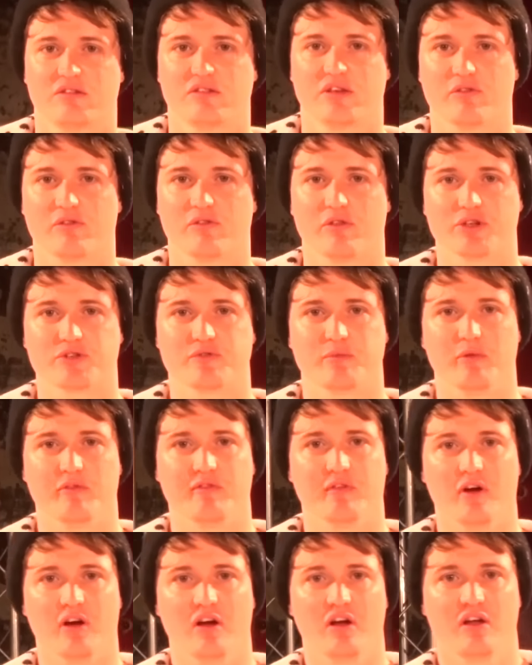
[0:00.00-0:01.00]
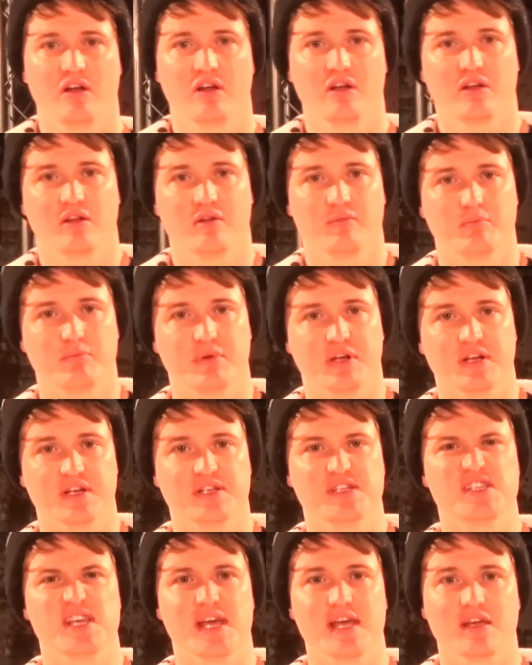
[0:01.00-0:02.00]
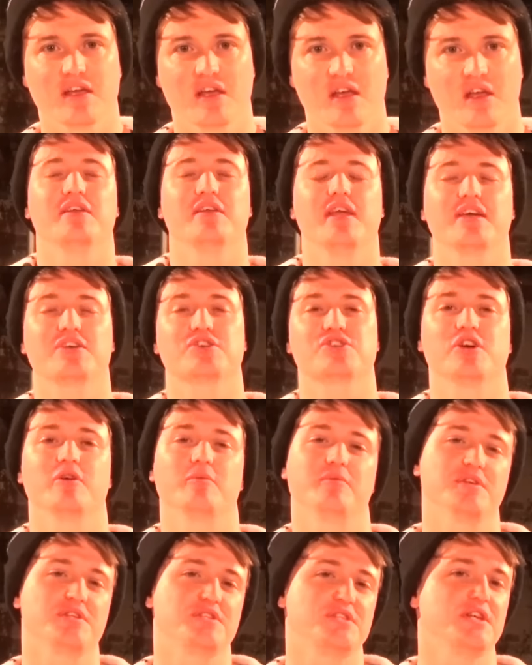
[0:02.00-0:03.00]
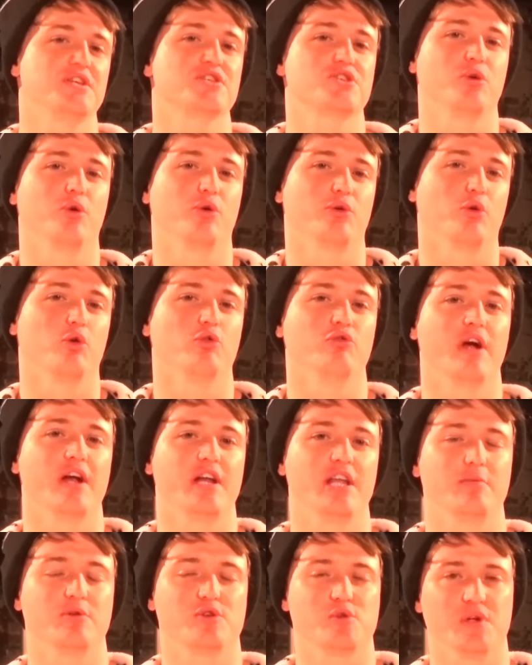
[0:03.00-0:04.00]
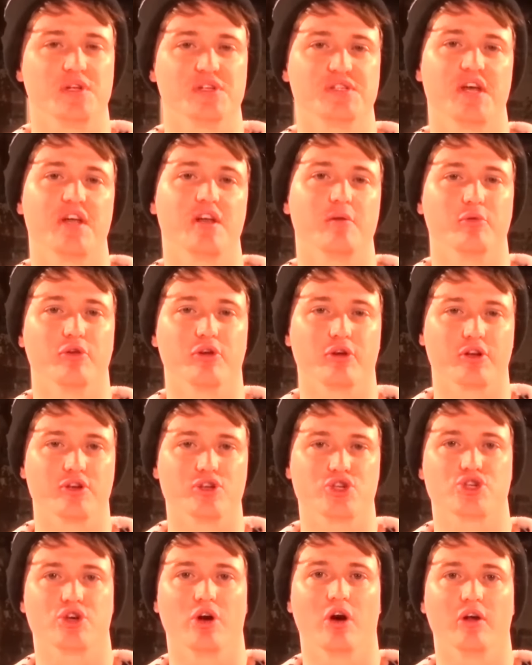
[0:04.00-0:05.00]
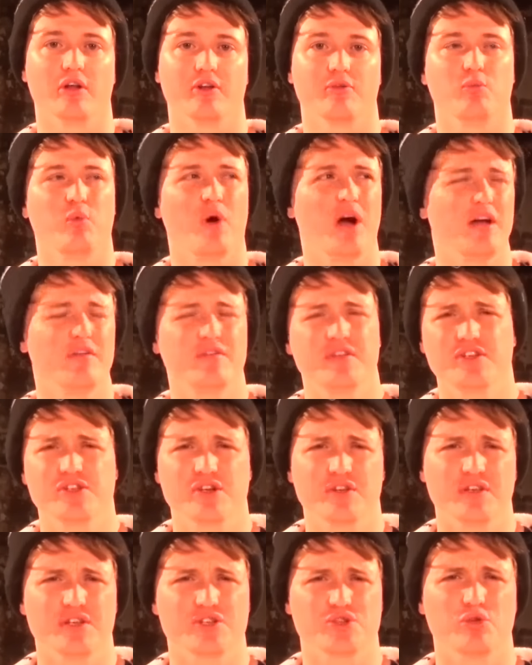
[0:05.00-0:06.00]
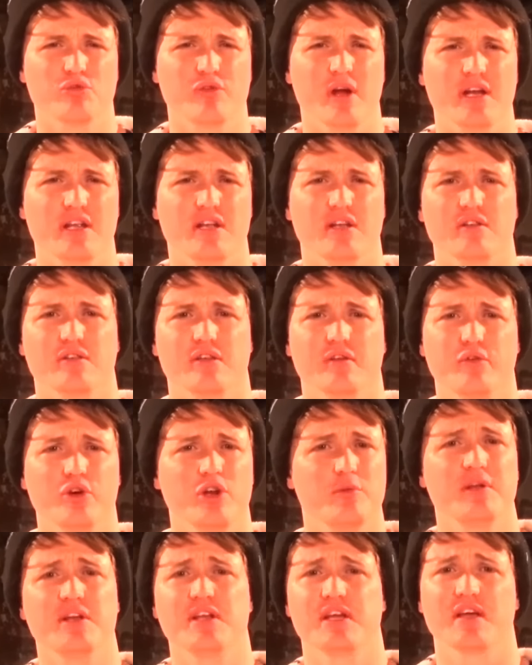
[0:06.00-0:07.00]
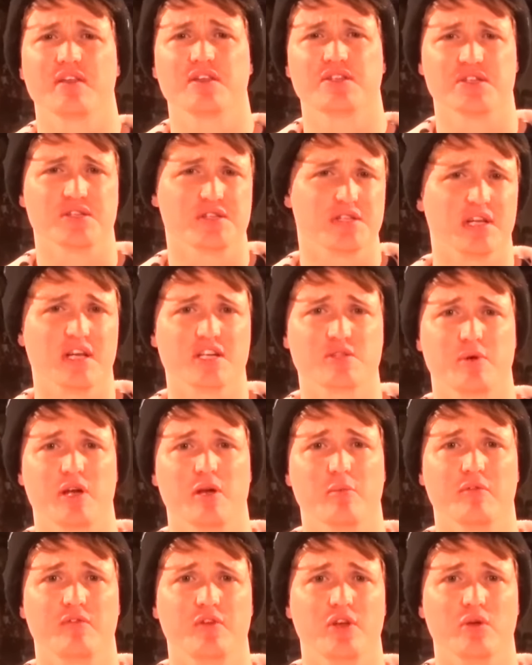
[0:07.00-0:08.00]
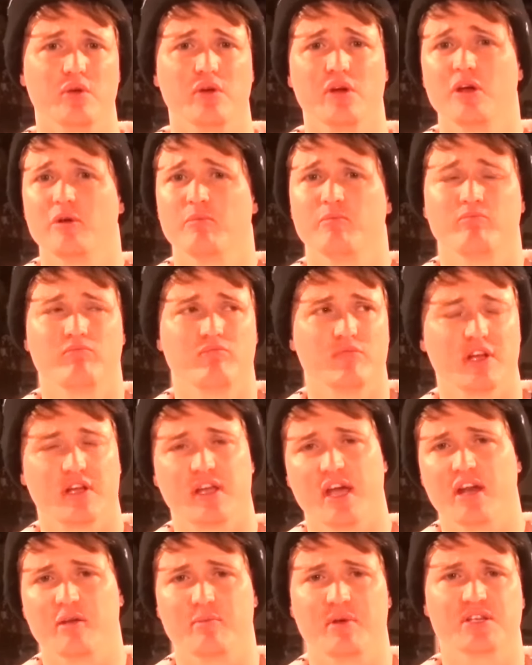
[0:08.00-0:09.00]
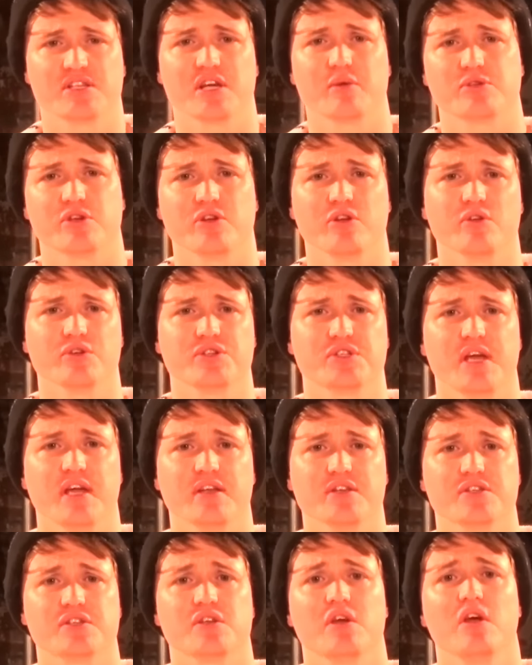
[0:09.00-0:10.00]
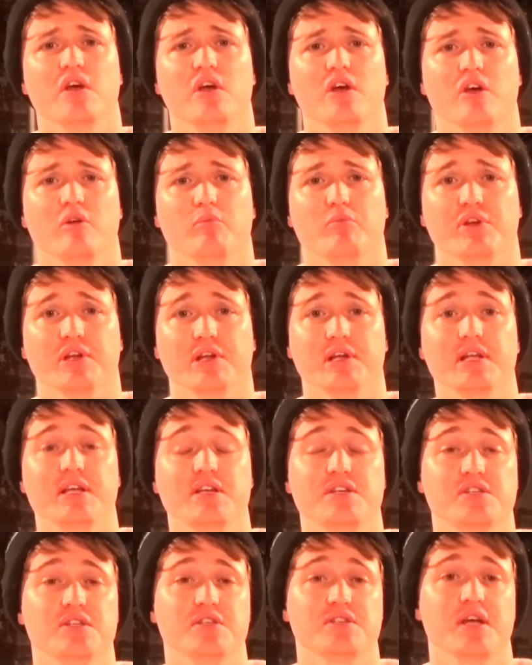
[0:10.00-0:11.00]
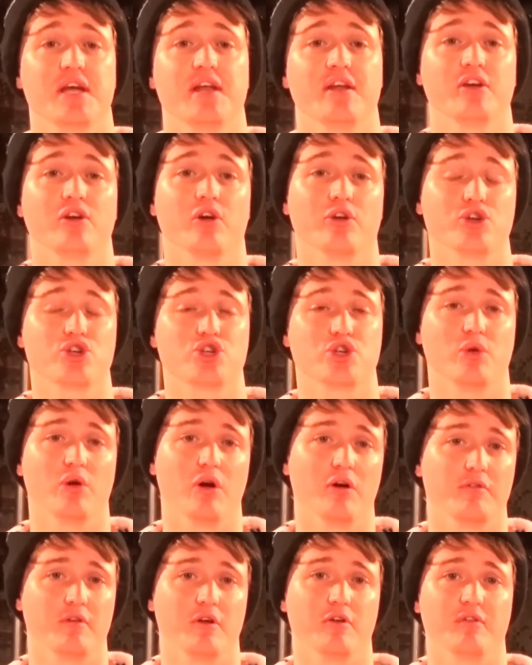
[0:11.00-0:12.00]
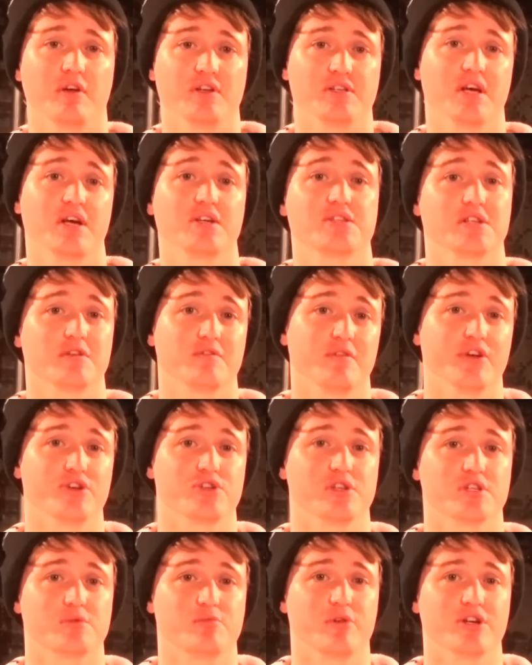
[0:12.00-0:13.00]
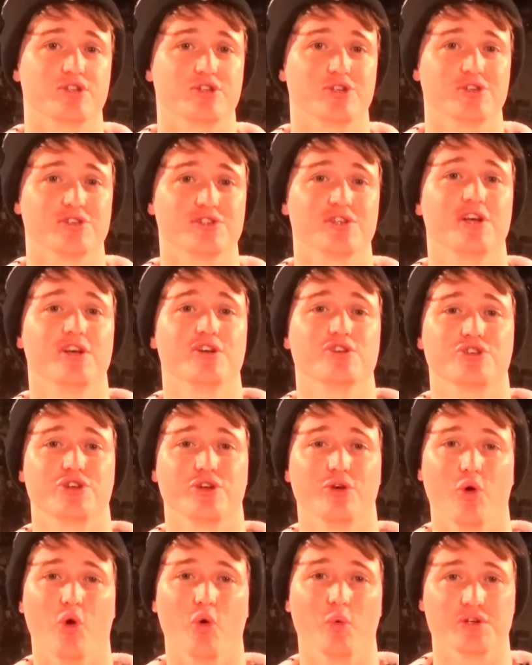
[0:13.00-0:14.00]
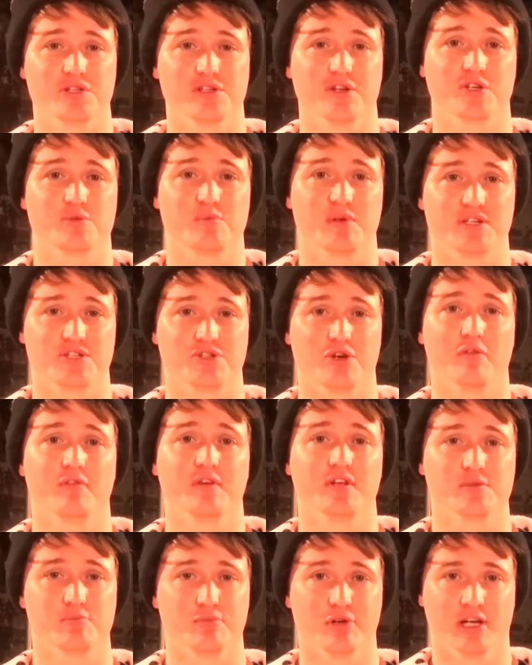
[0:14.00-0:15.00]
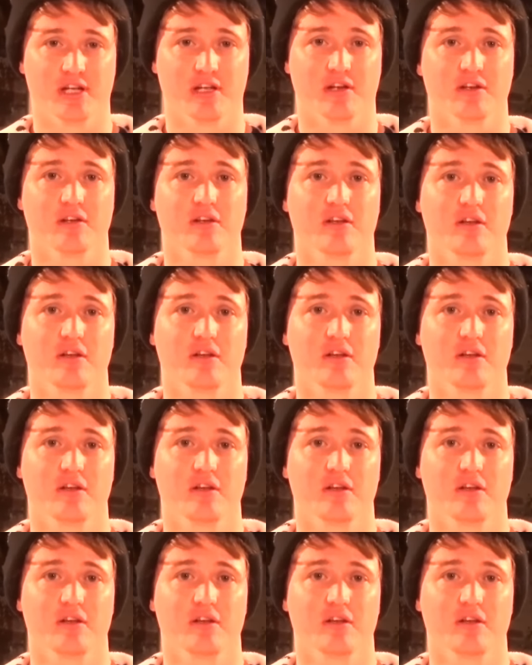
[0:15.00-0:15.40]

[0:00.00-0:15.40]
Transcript: King Ross from afar, being a dick. Next up, there's discord already between Dana Brooke and Charlotte. Why have they done this already? They've only been together since the last pay-per-view. Again, it makes absolutely no sense. But at least Dana got to show off her fantastic facial expressions. She always looks pissed off. It's brilliant.